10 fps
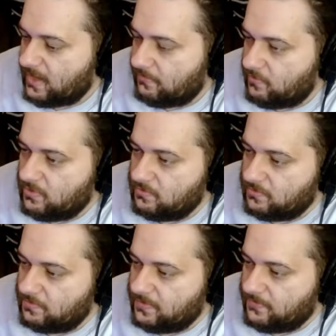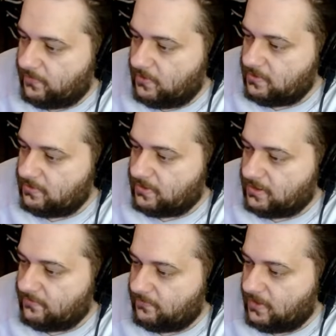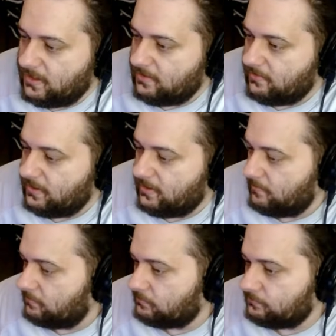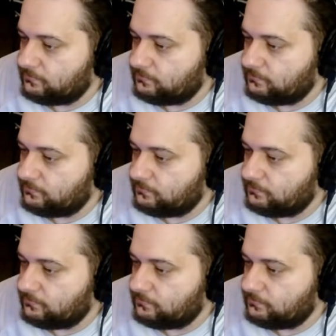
Everyone would be floating around, flying around.